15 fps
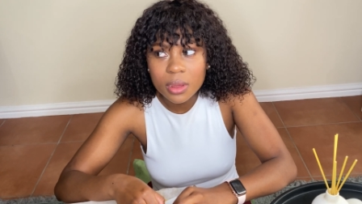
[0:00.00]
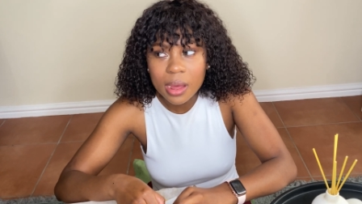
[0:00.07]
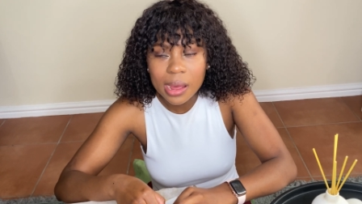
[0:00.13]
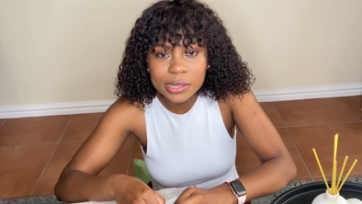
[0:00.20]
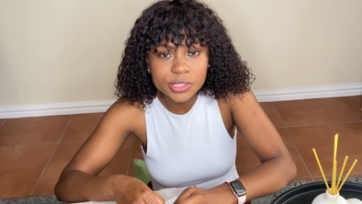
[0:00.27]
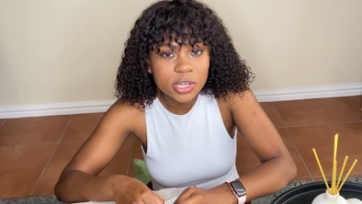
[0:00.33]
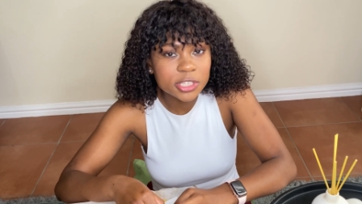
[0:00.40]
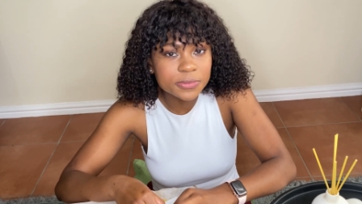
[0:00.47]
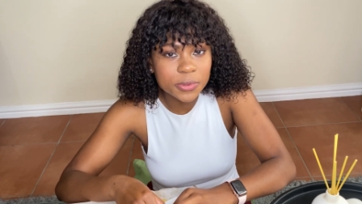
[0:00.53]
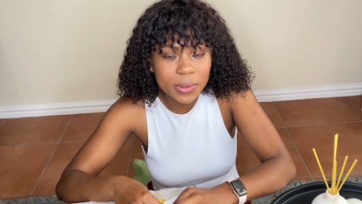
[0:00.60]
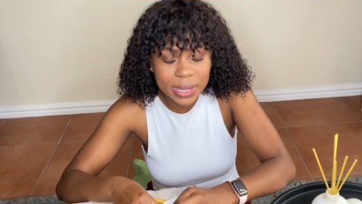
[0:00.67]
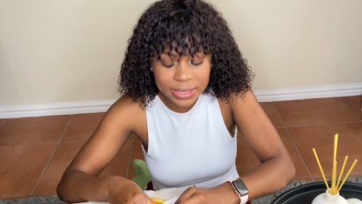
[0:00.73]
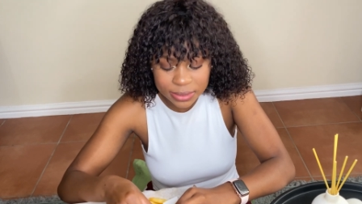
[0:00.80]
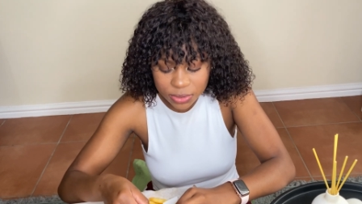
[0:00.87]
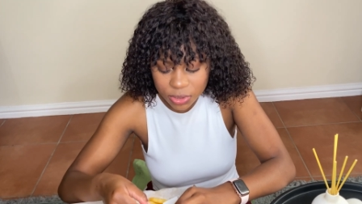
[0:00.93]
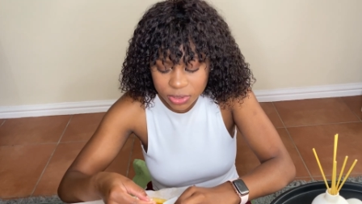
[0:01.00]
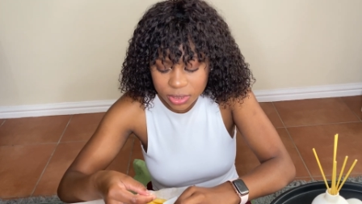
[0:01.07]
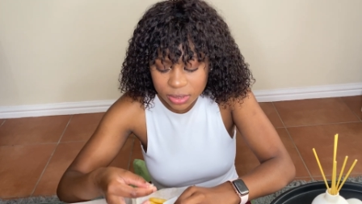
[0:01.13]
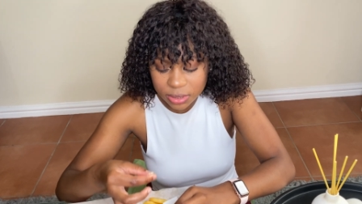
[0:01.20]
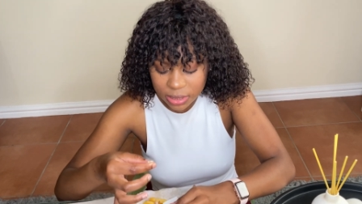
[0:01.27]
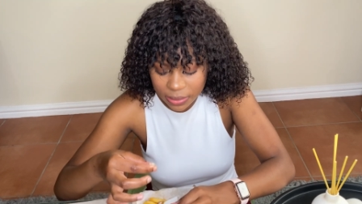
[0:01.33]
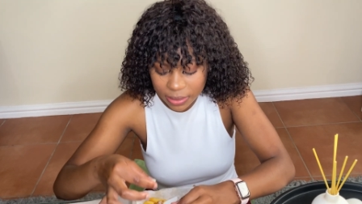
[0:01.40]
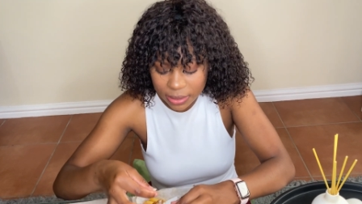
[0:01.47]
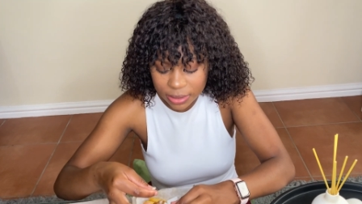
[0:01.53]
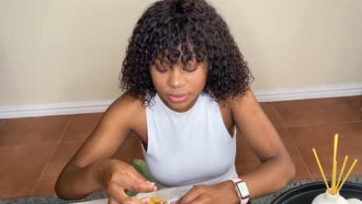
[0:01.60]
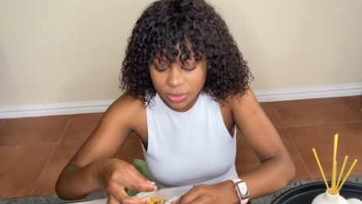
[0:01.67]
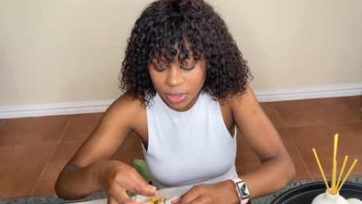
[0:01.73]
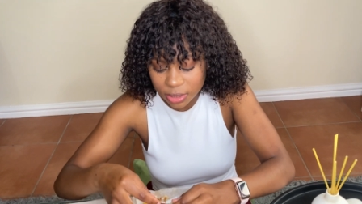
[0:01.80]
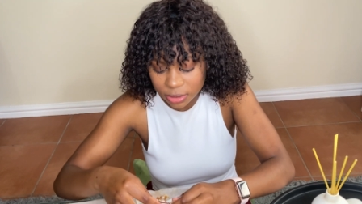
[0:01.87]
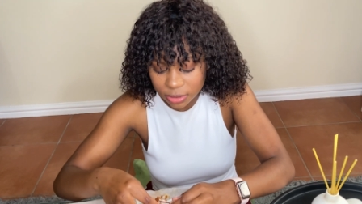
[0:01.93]
And she asked me where I inserted it, and then I
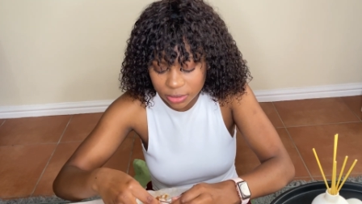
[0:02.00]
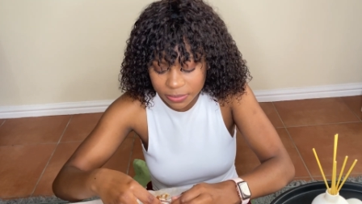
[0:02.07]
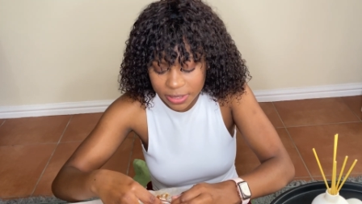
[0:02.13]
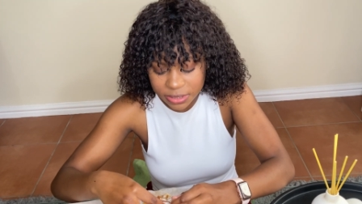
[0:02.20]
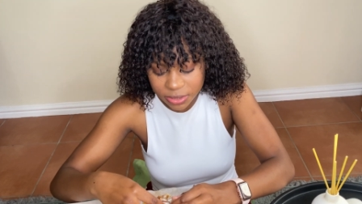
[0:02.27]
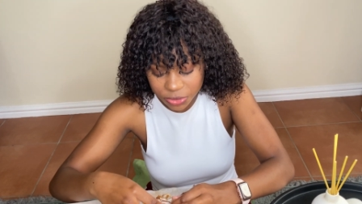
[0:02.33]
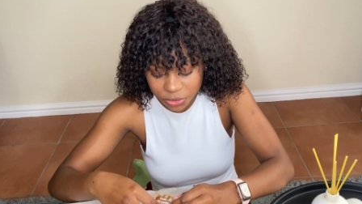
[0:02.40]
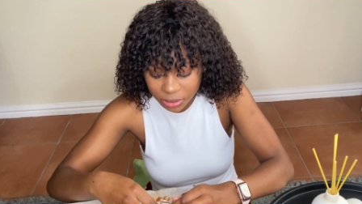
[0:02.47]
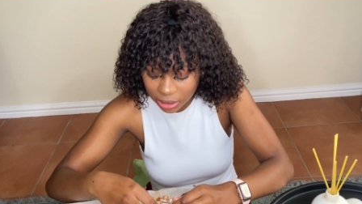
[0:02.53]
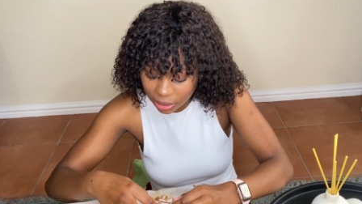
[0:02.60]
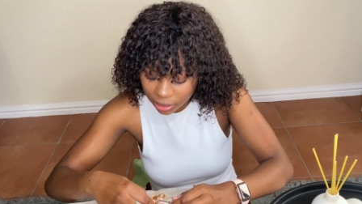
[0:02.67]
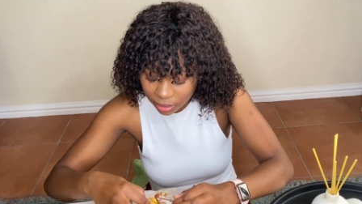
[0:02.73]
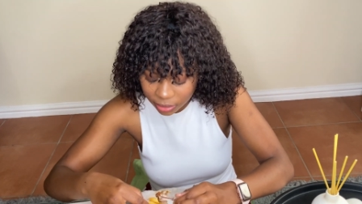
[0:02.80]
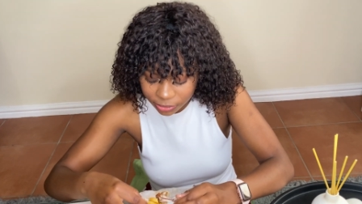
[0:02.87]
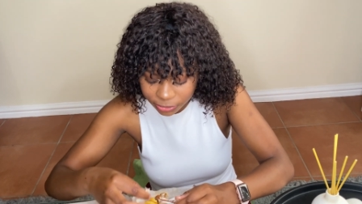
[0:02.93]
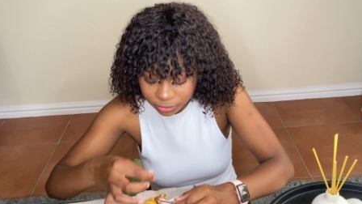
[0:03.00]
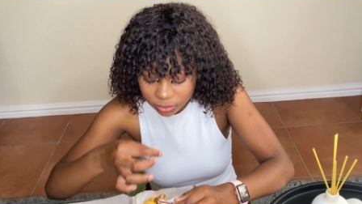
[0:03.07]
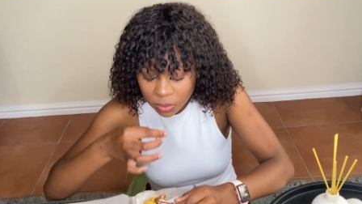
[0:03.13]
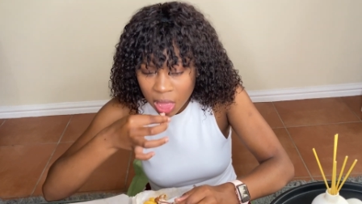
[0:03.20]
told her my sexual health.